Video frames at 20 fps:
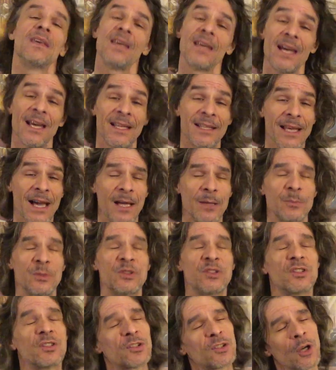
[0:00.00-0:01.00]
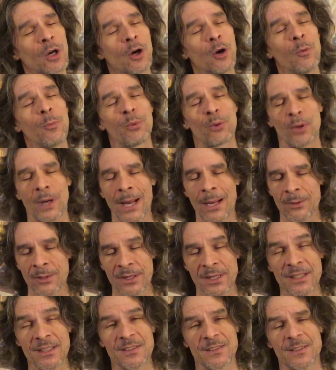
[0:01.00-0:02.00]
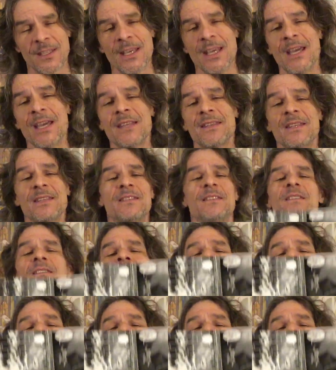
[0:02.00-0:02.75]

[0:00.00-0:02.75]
and I'm so proud of this. This is